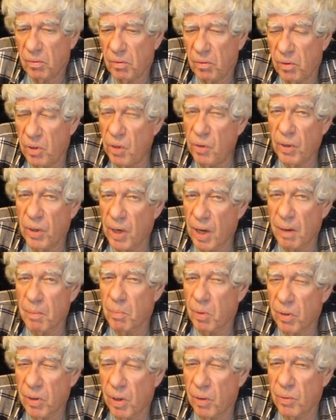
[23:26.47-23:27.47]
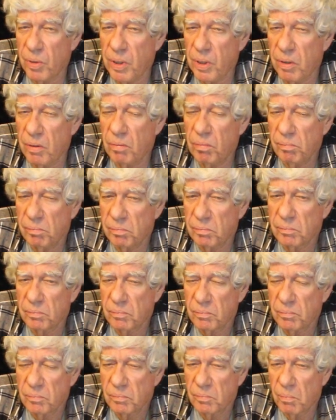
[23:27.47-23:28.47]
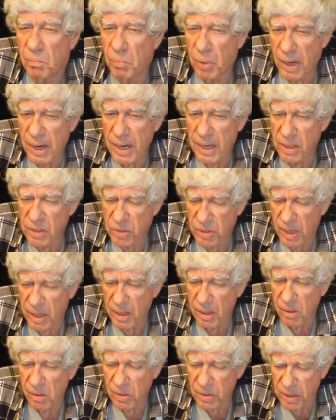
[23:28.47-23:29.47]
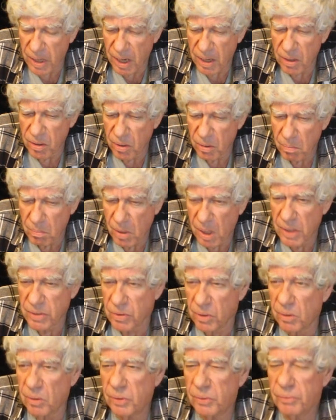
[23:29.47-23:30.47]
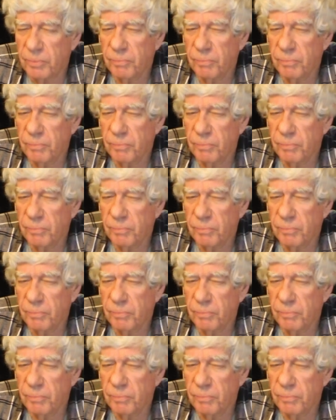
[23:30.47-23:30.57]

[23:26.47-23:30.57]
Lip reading: do a number on your brain cells and your muscles.